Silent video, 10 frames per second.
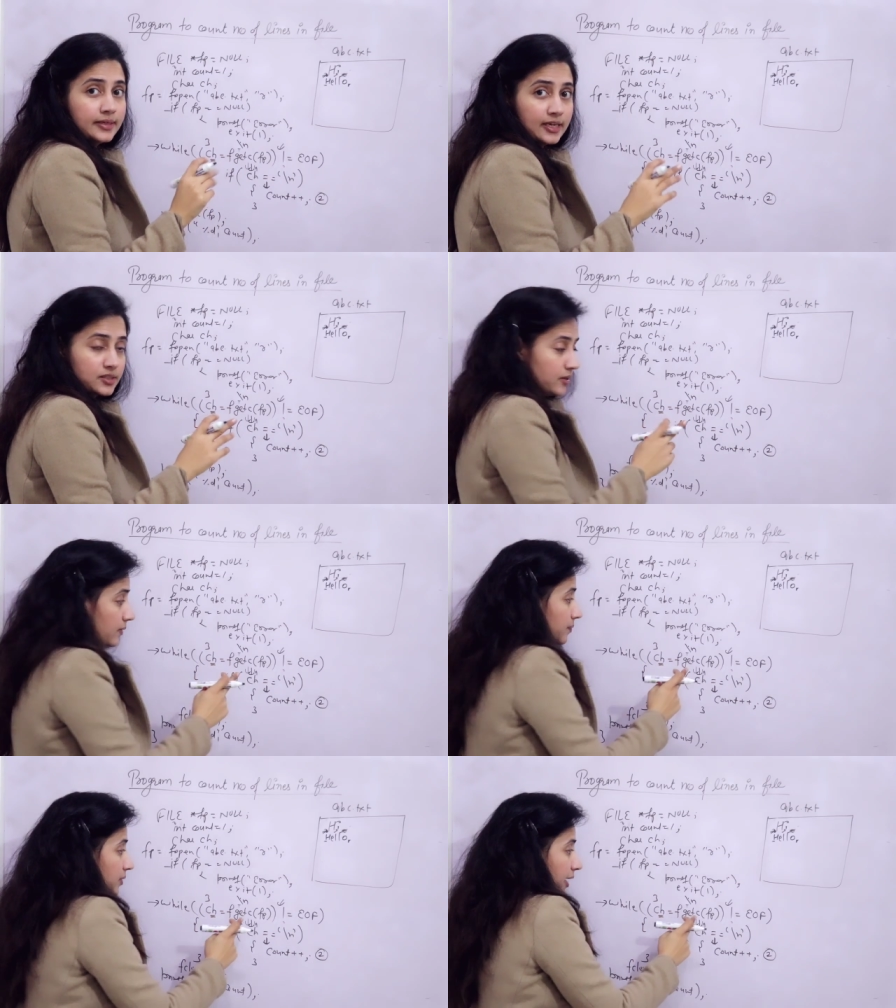Yes,
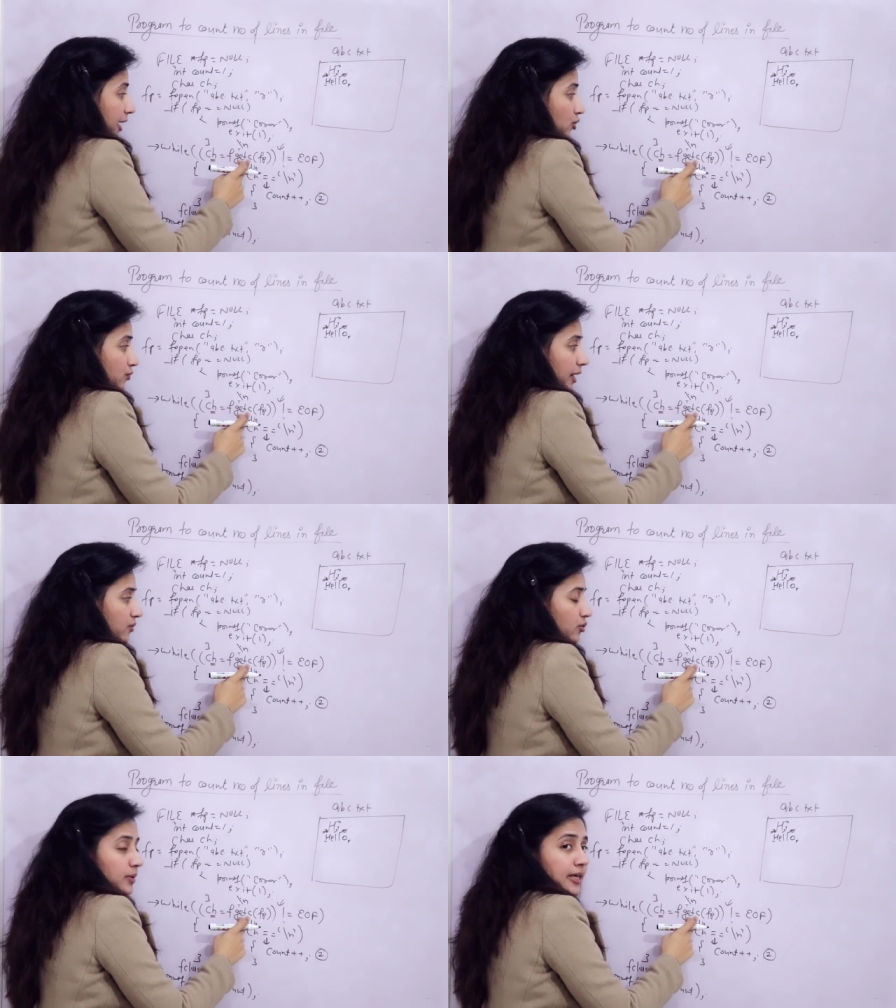end of
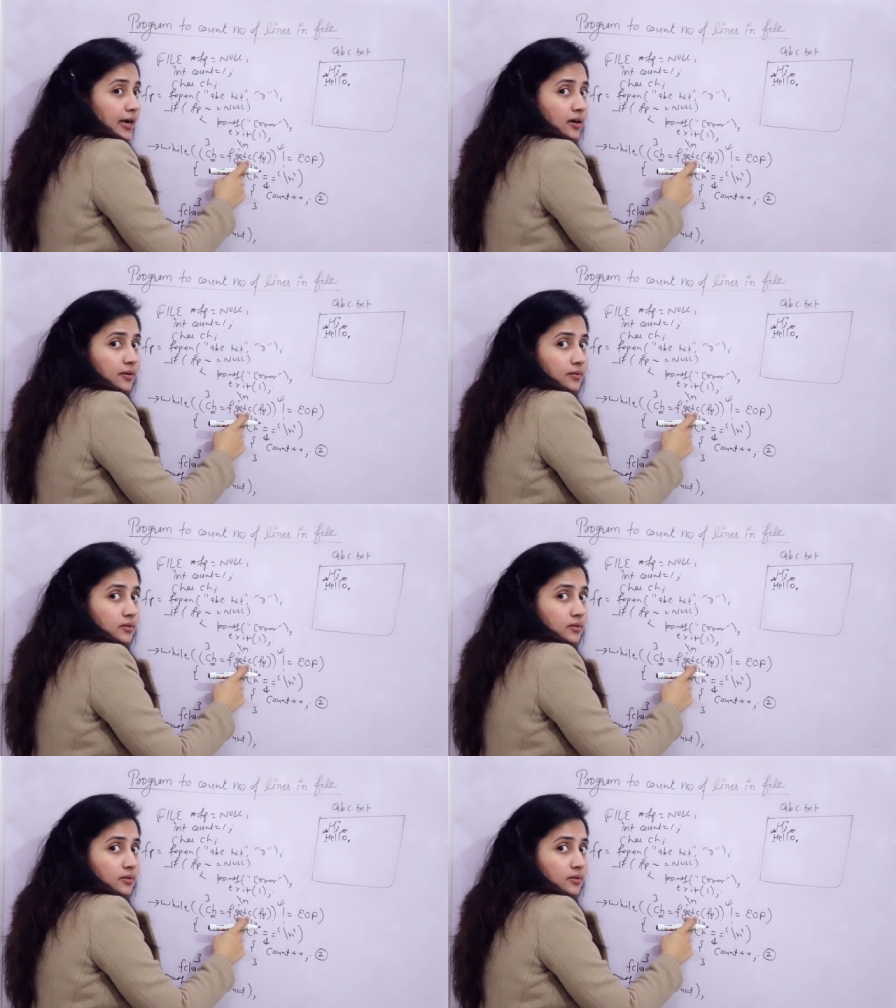file would be there.